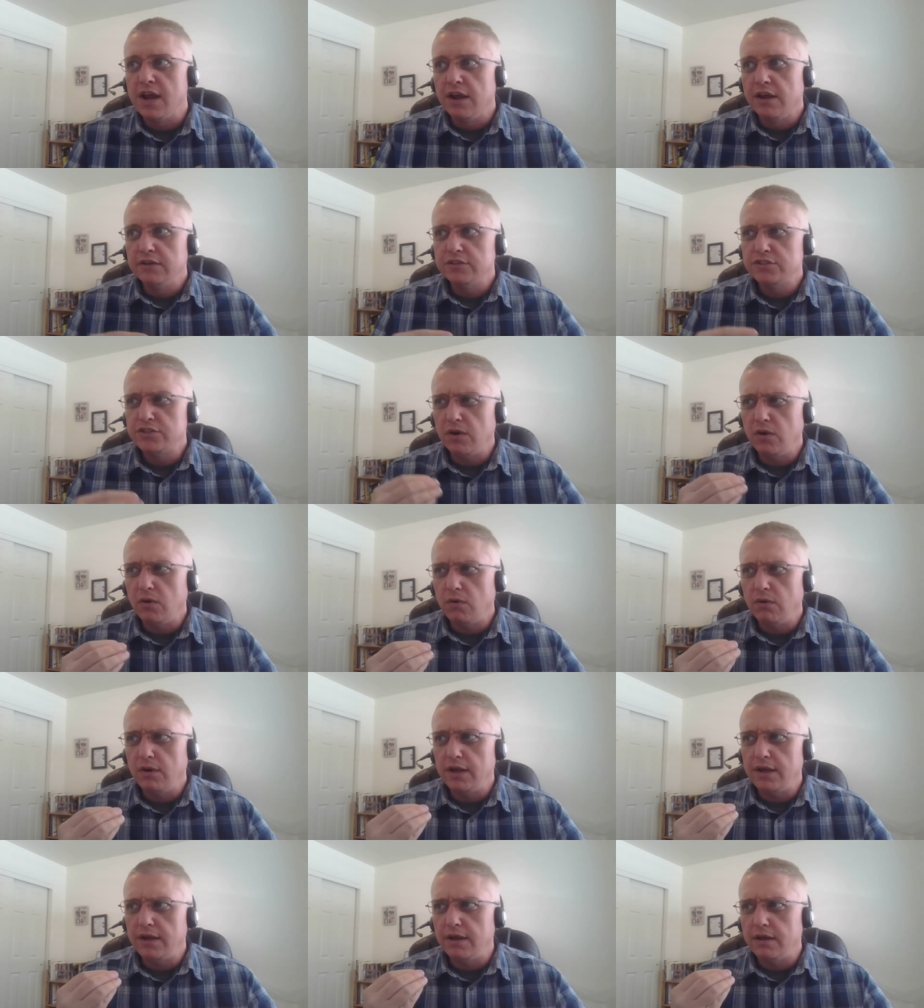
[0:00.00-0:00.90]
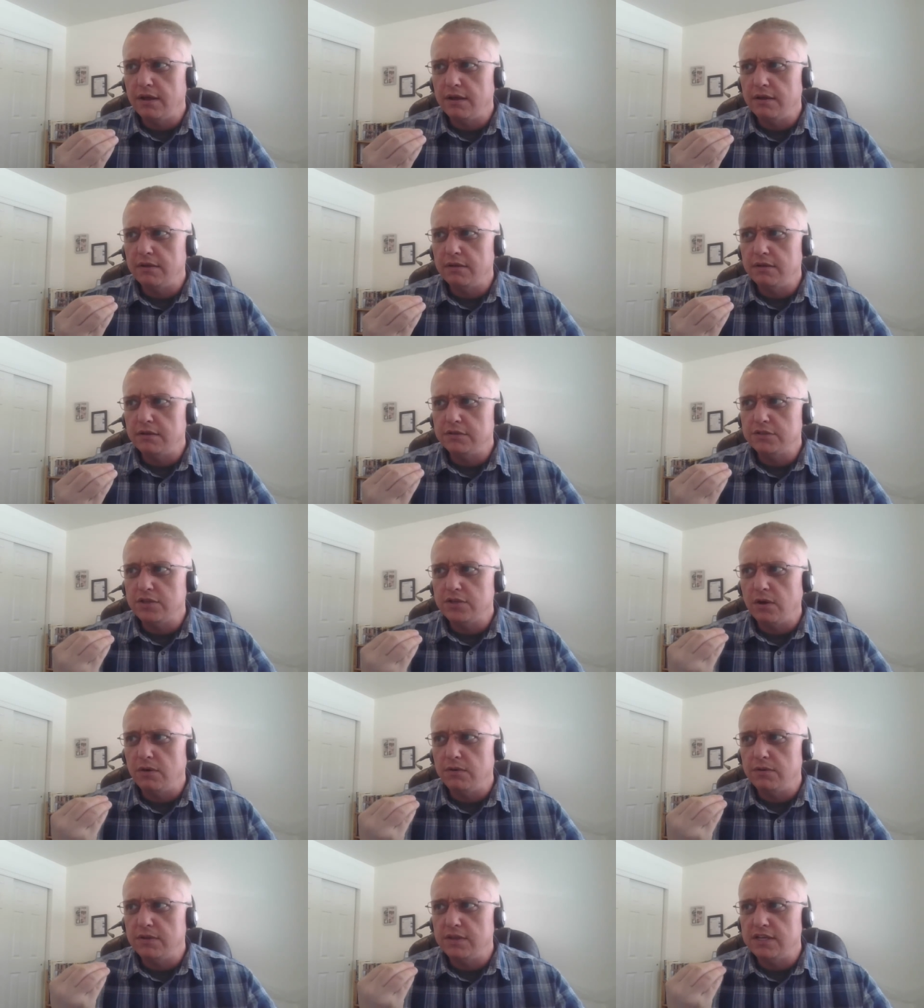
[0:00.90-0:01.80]
So, uh,
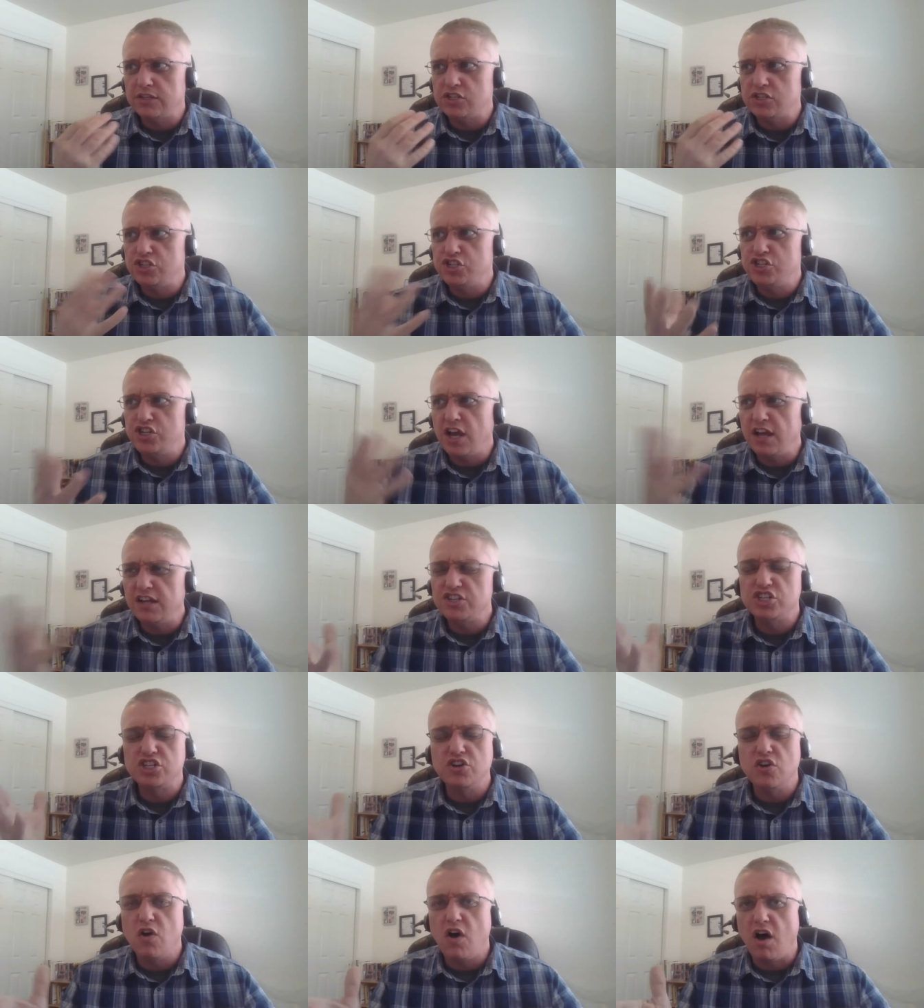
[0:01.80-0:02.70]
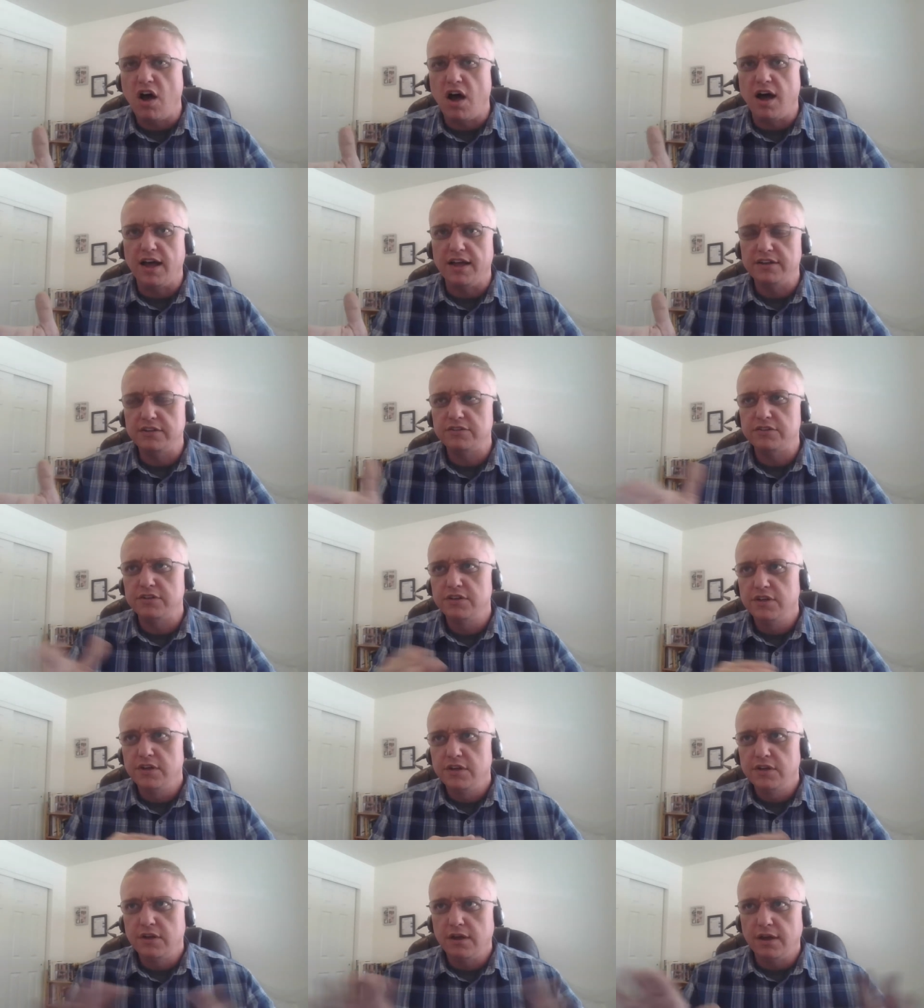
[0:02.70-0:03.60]
so this judge not
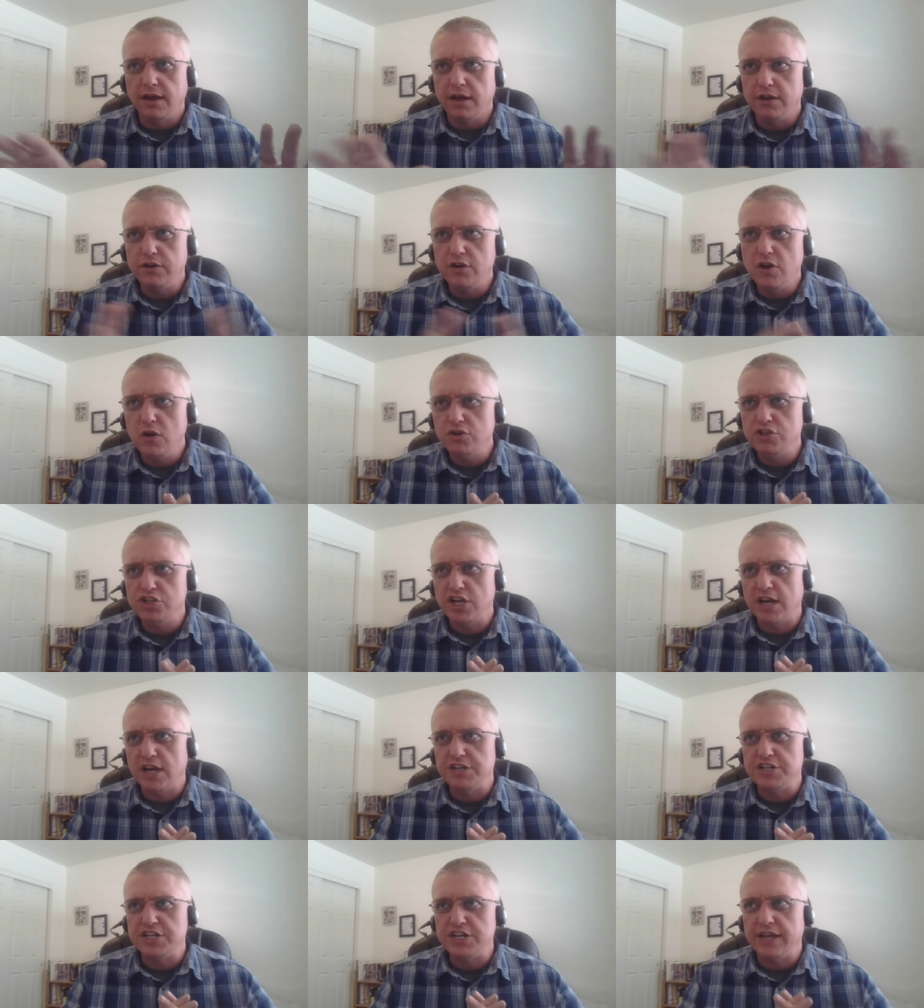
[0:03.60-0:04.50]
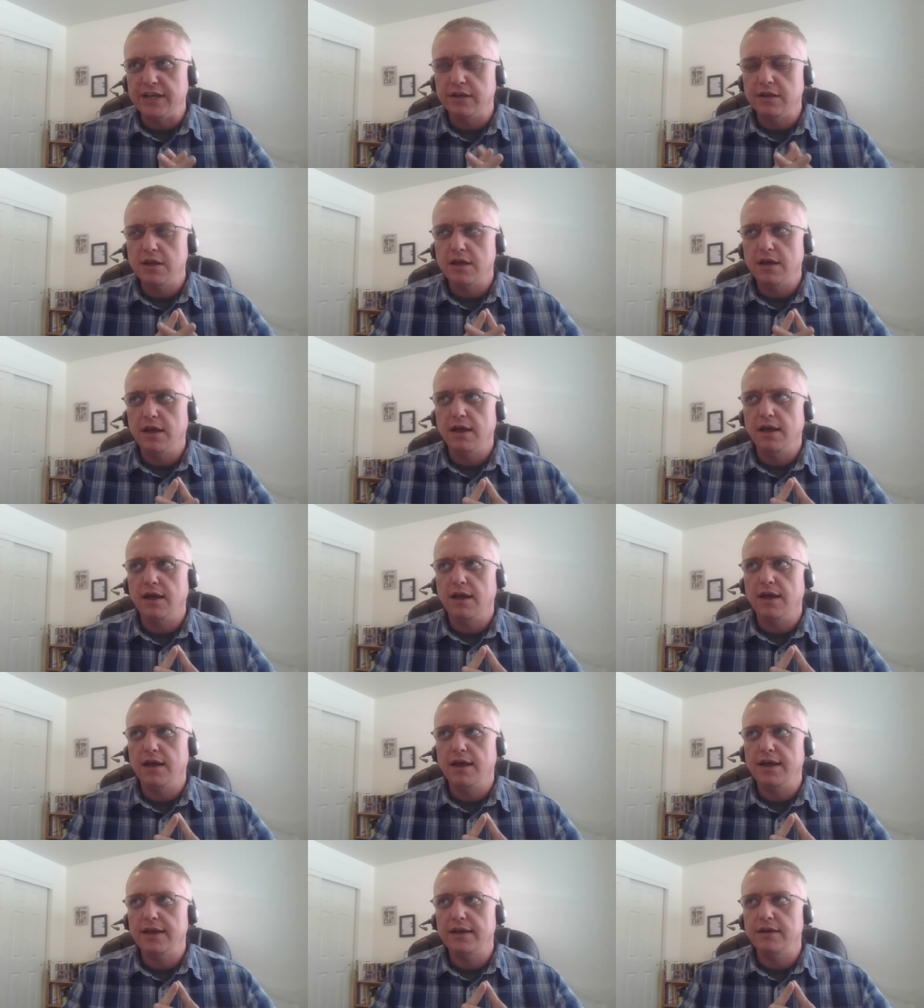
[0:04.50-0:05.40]
uh, no judging
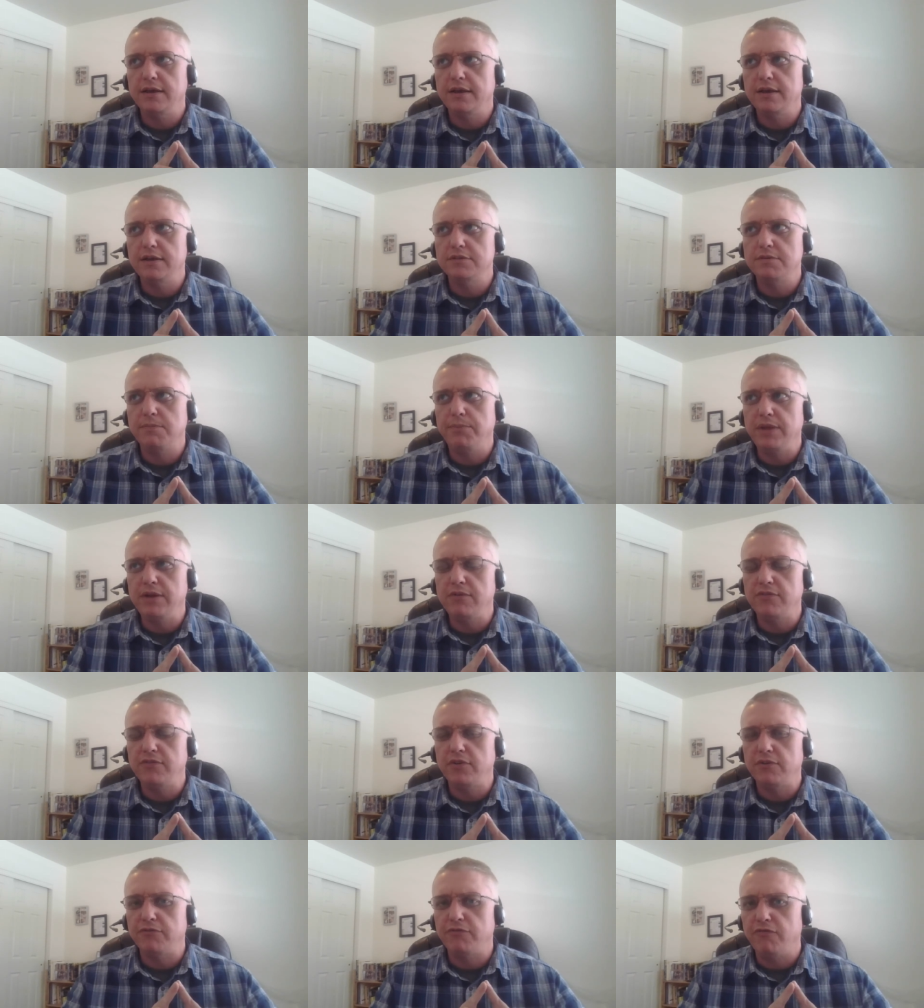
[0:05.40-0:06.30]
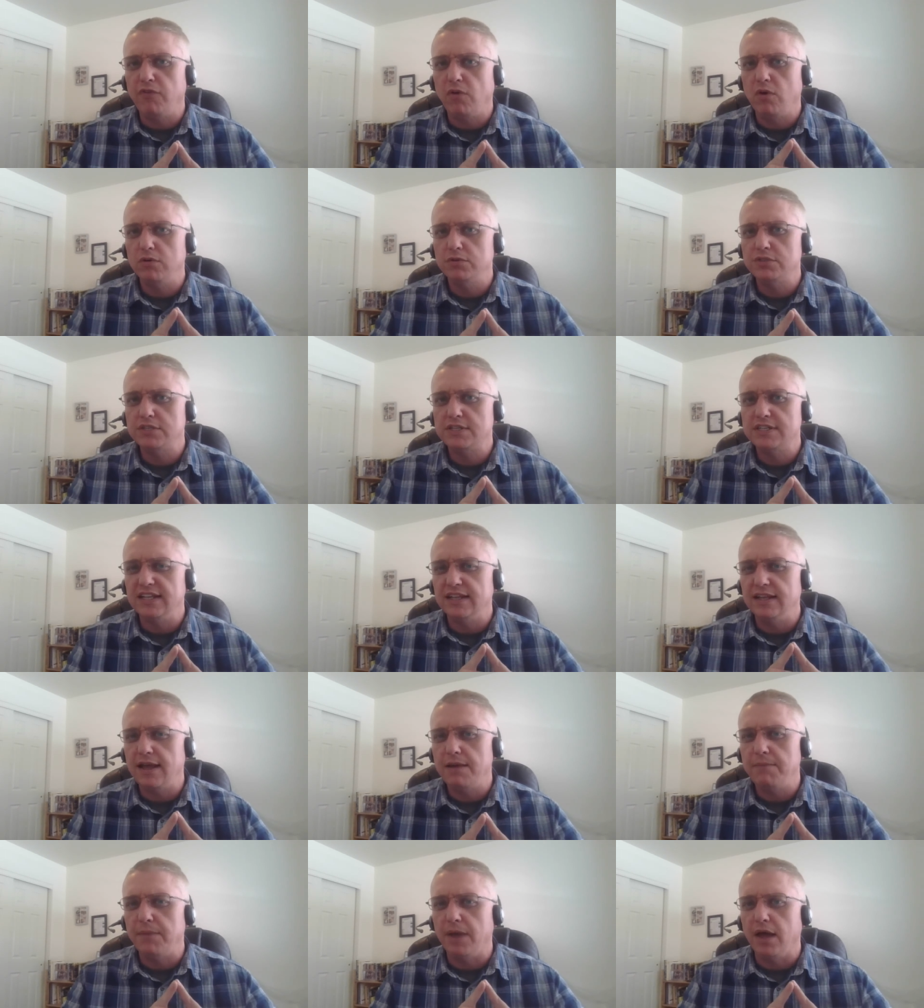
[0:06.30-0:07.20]
uh, is a bit of a false
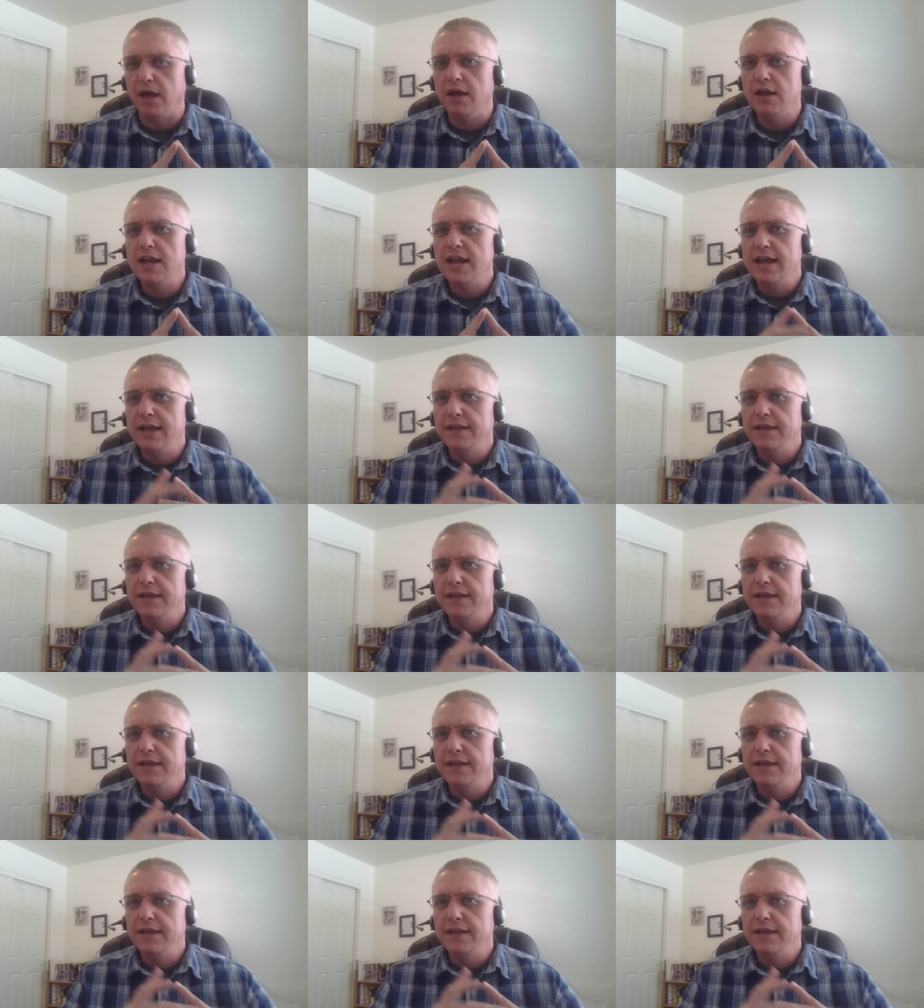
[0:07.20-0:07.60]
dilemma.